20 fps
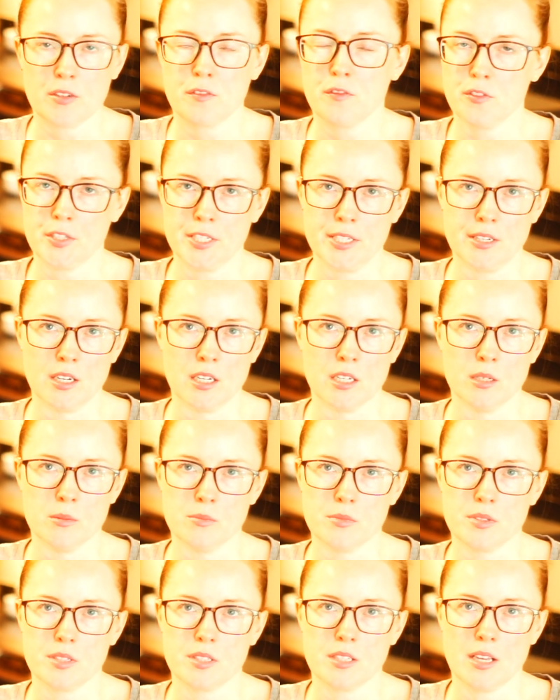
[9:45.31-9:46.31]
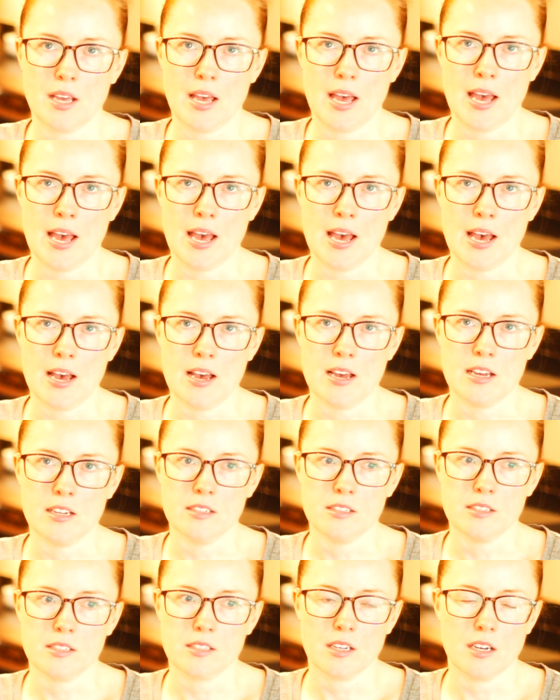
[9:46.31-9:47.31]
freedoms,
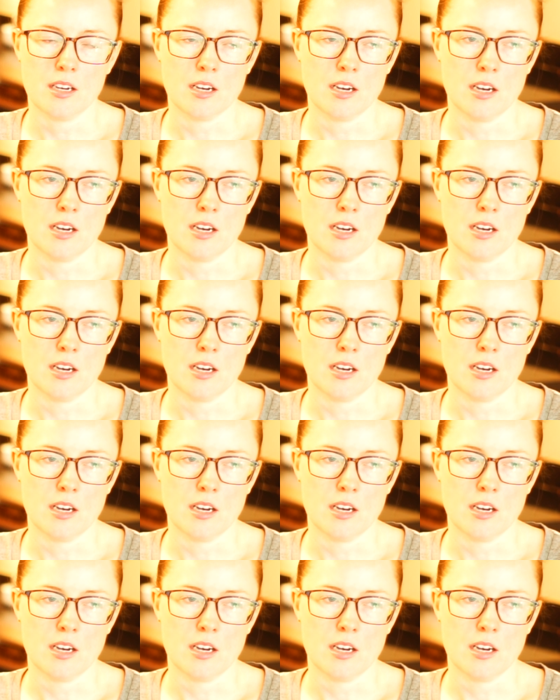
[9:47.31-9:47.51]
and